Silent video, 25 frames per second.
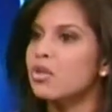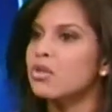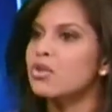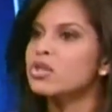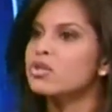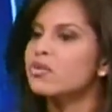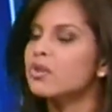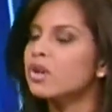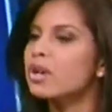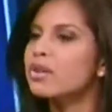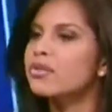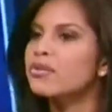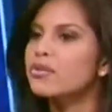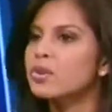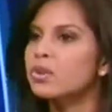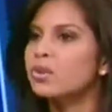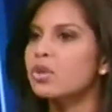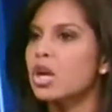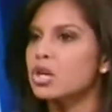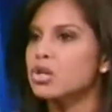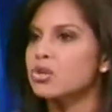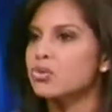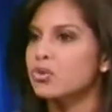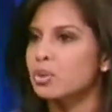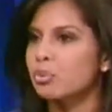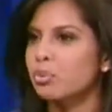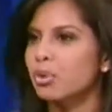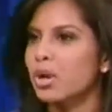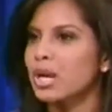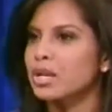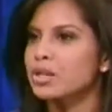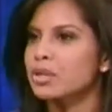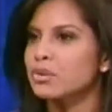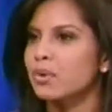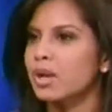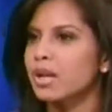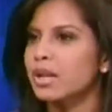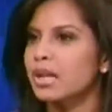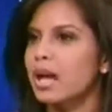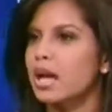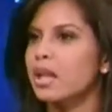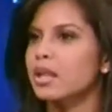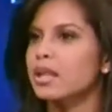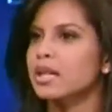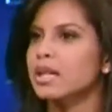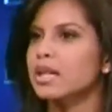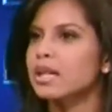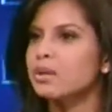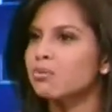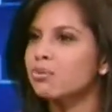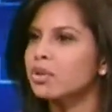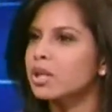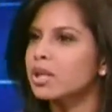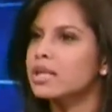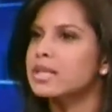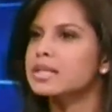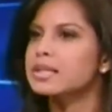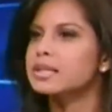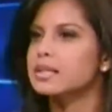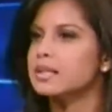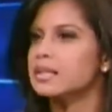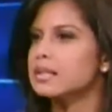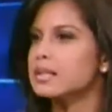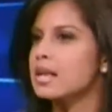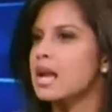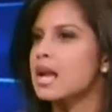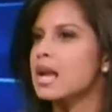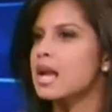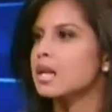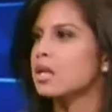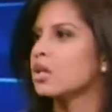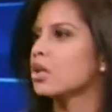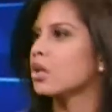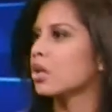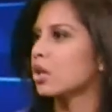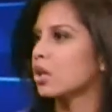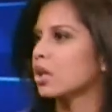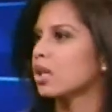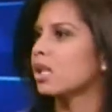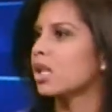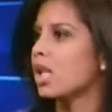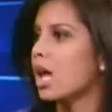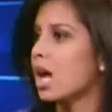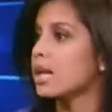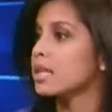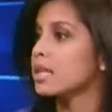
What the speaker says: you know, there's very few luxury brands right now that really sustain their